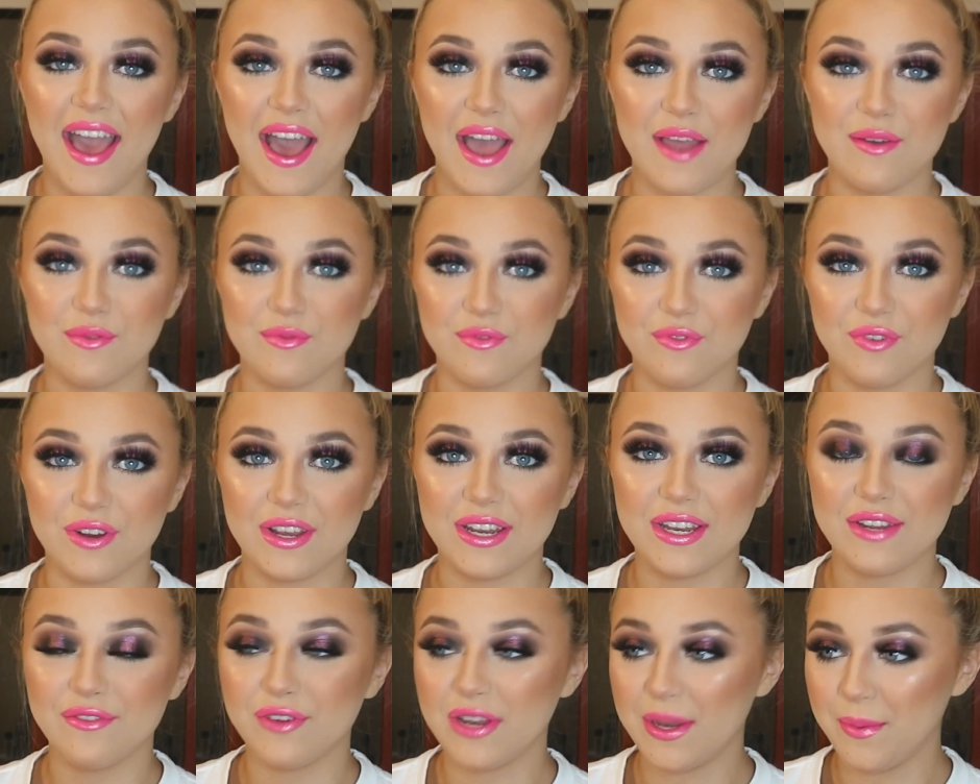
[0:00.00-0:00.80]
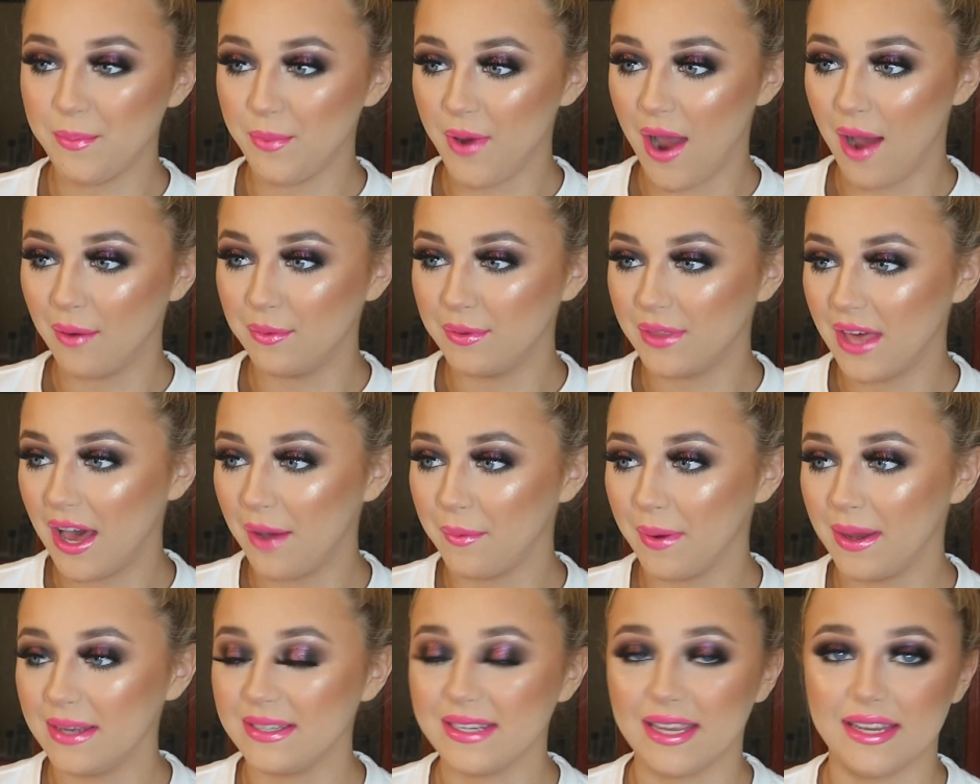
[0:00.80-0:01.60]
I'm really, really proud of
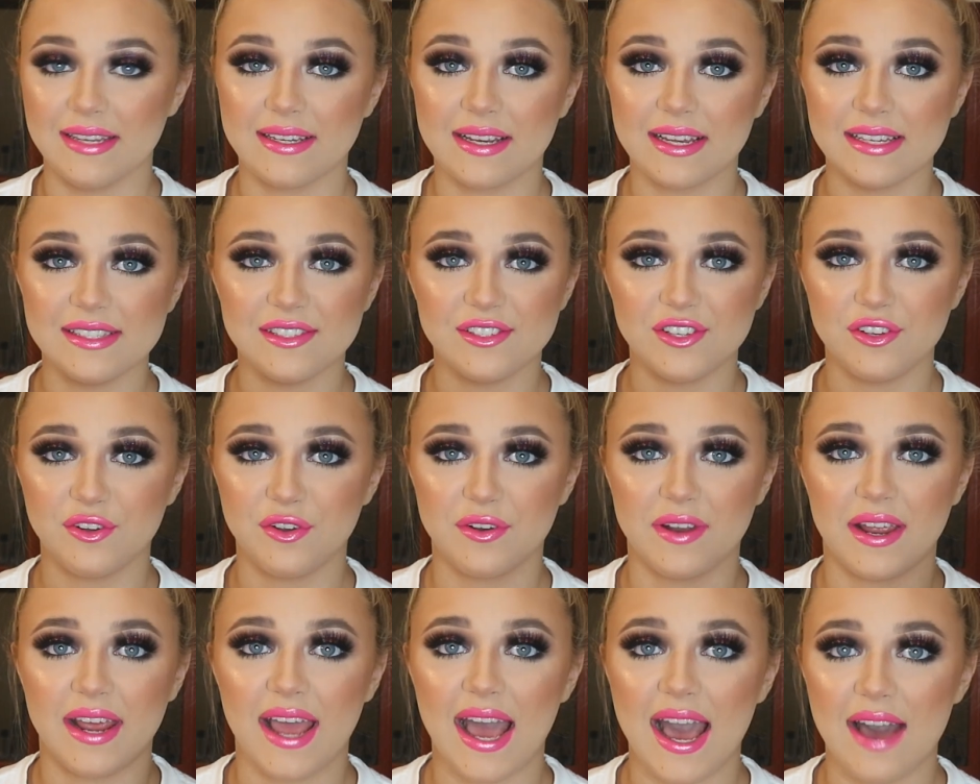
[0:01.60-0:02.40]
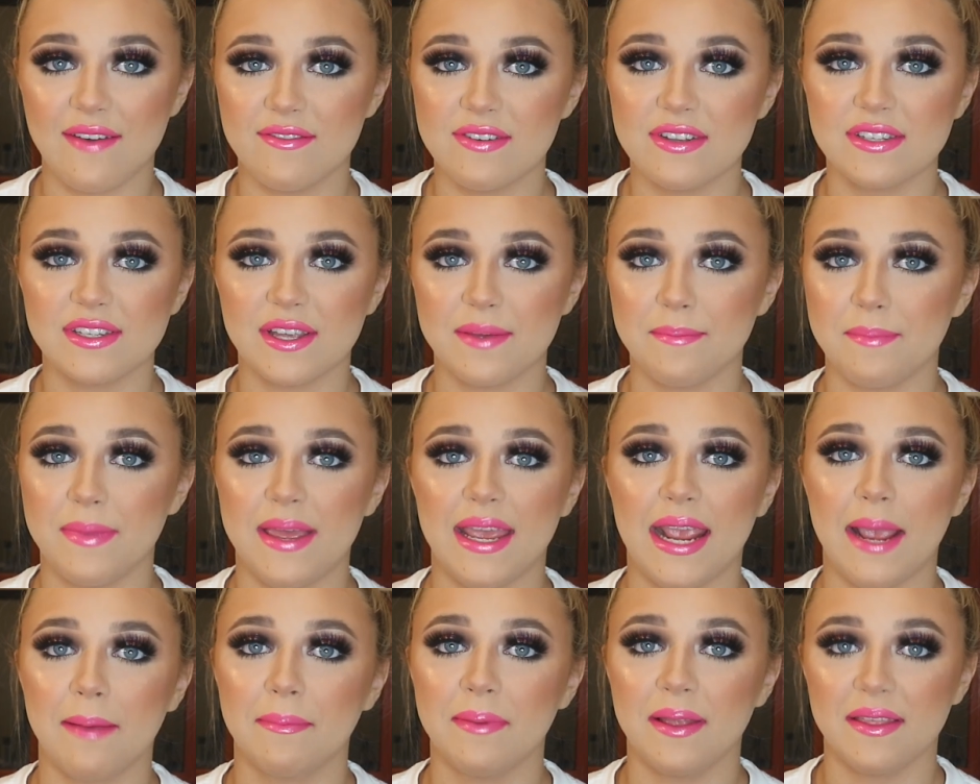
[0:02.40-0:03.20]
how I did, considering I haven't done
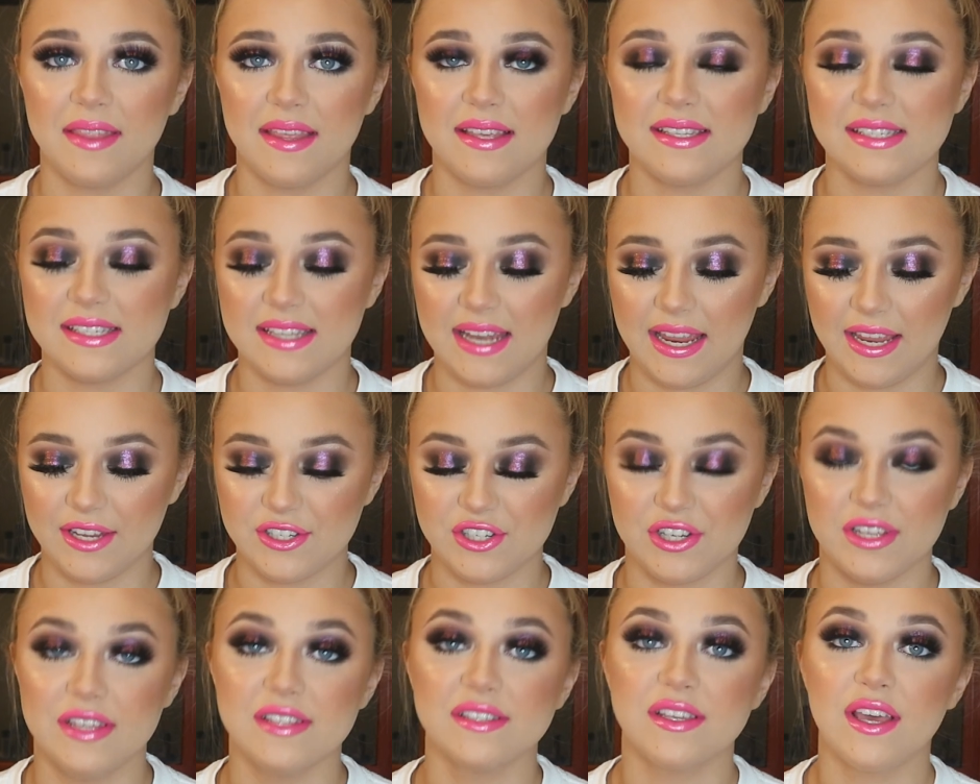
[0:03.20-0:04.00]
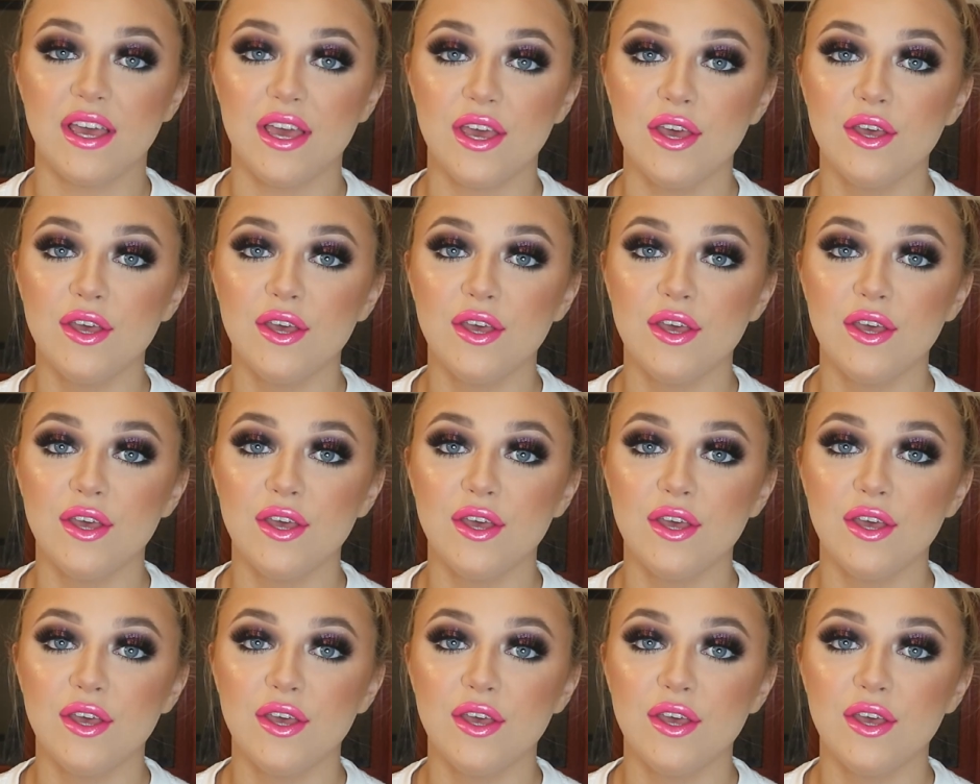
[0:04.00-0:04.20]
makeup like this in ages.